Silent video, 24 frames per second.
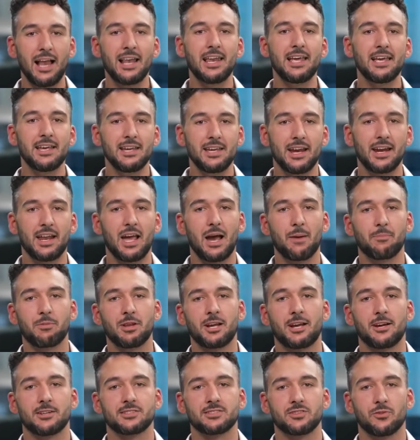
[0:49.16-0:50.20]
You
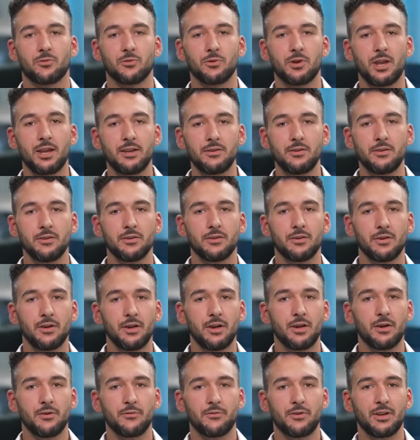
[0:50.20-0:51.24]
are guaranteed to
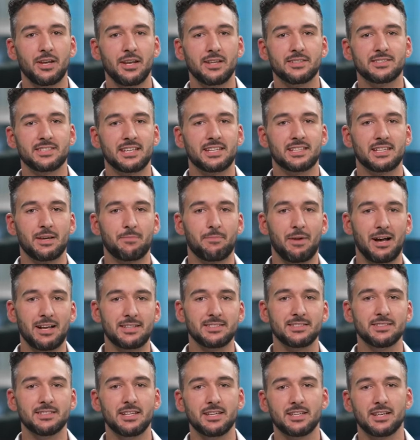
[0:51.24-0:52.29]
find the ideal
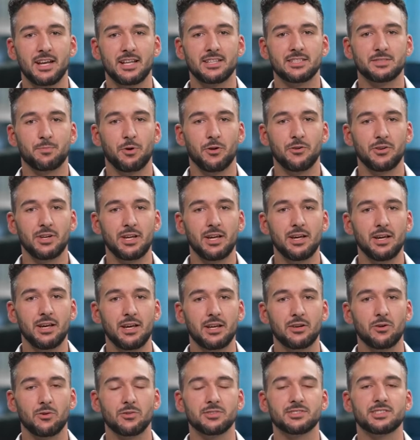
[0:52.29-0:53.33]
transponder in our
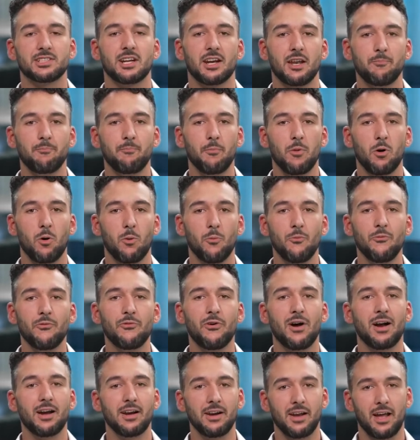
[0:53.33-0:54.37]
wide-reaching
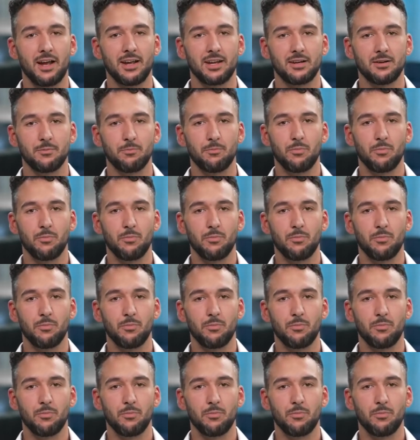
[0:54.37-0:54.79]
portfolio.